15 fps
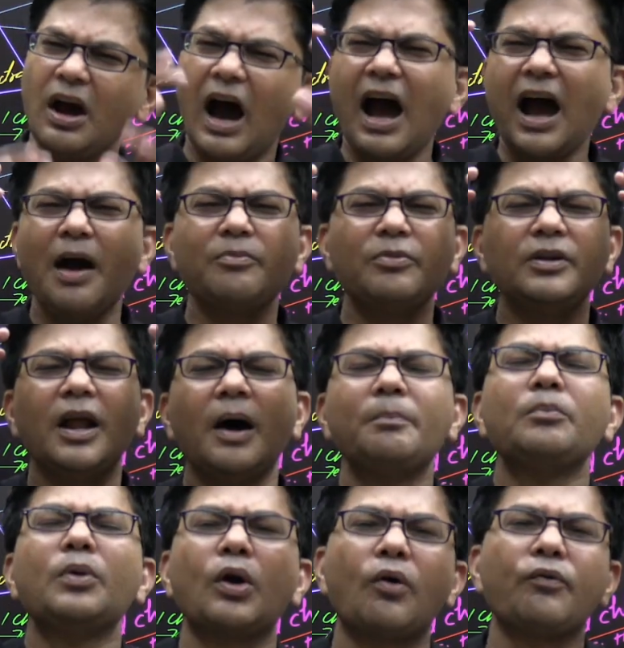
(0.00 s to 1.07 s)
I have
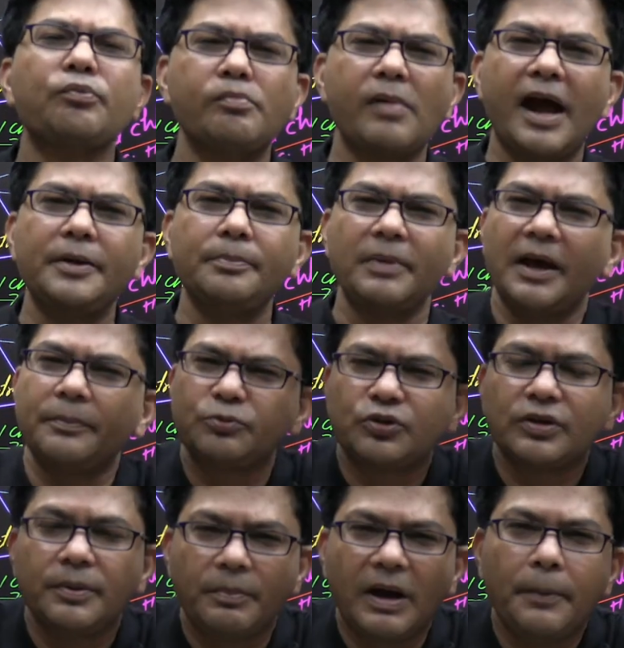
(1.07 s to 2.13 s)
number of mind maps
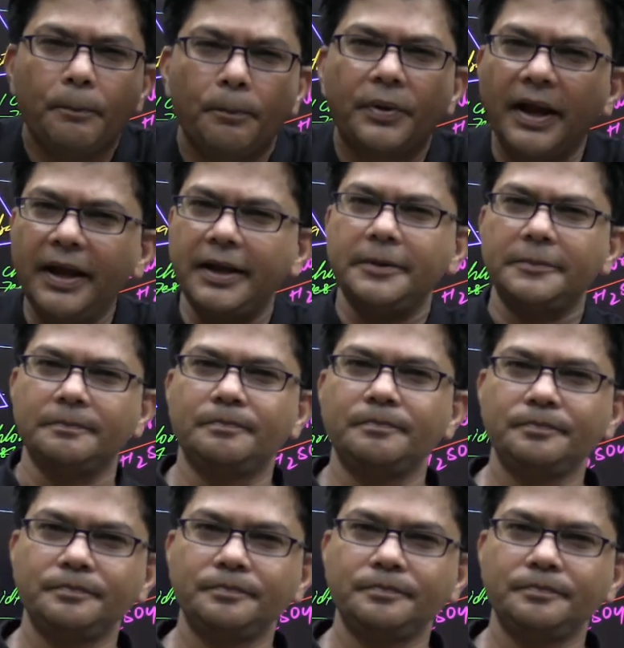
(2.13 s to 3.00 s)
in my brain.